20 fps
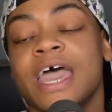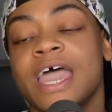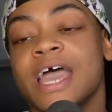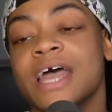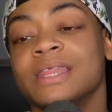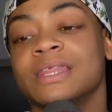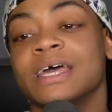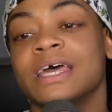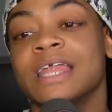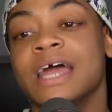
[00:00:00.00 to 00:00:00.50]

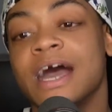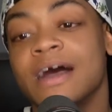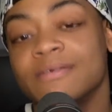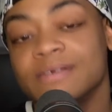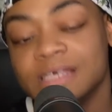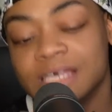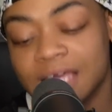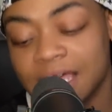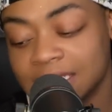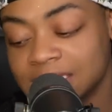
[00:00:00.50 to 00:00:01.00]
And then I,
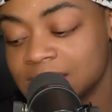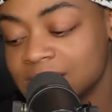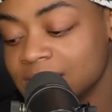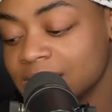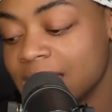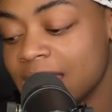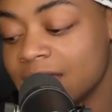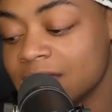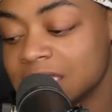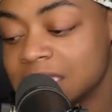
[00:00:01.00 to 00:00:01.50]
w- I
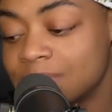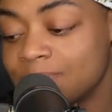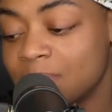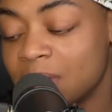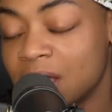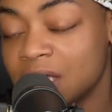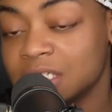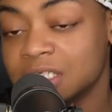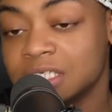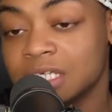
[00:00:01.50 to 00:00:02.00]
took out a
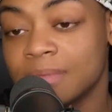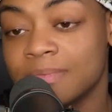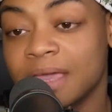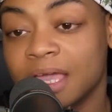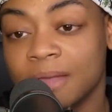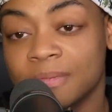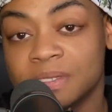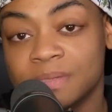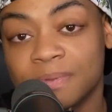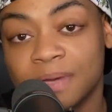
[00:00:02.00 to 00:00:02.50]
sponge, a
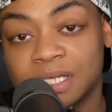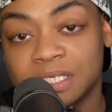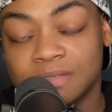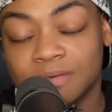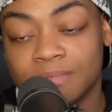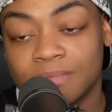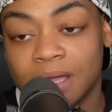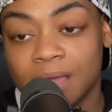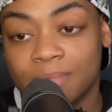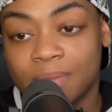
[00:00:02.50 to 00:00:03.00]
makeup sponge
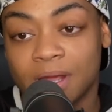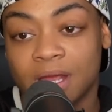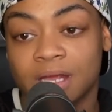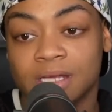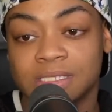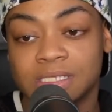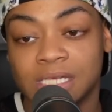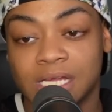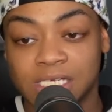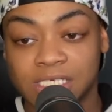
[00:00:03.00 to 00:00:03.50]
from my
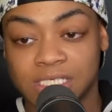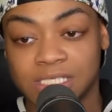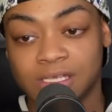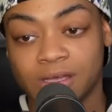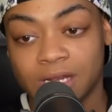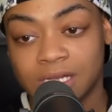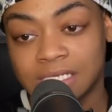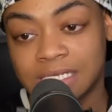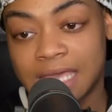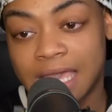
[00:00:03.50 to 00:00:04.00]
purse and I just
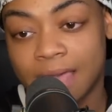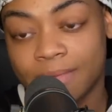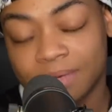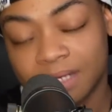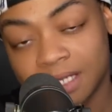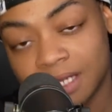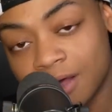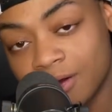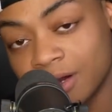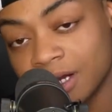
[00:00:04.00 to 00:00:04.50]
started
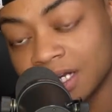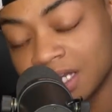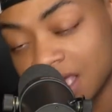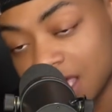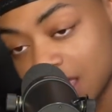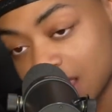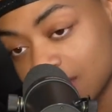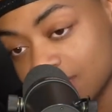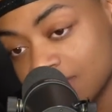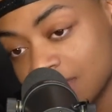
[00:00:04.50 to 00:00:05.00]
dabbing it on her
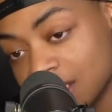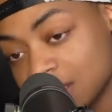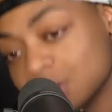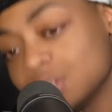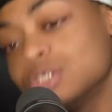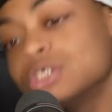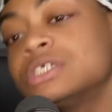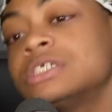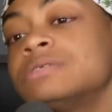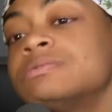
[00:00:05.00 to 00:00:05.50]
neck and making
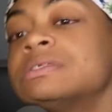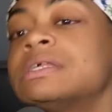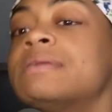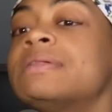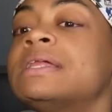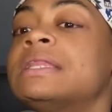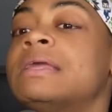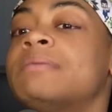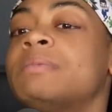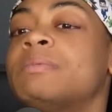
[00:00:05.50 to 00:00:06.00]
sure she was
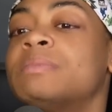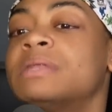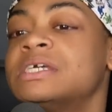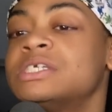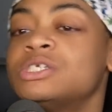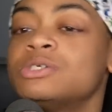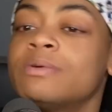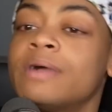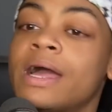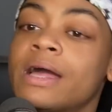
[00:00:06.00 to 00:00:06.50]
like, let me
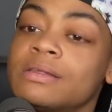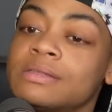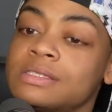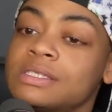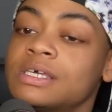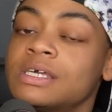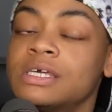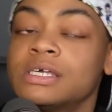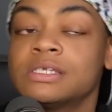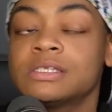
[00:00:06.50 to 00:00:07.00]
blend you out,
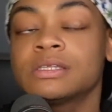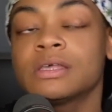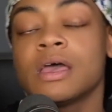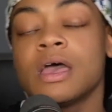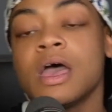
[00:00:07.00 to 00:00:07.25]
sis.